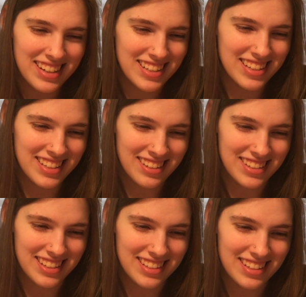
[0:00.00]
She's still
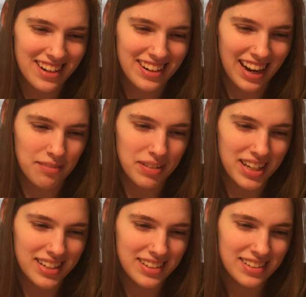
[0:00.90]
just staring at me.
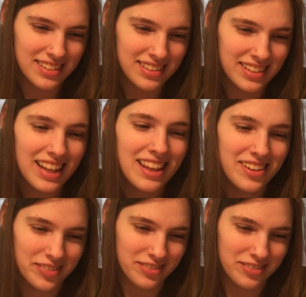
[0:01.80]
Hello.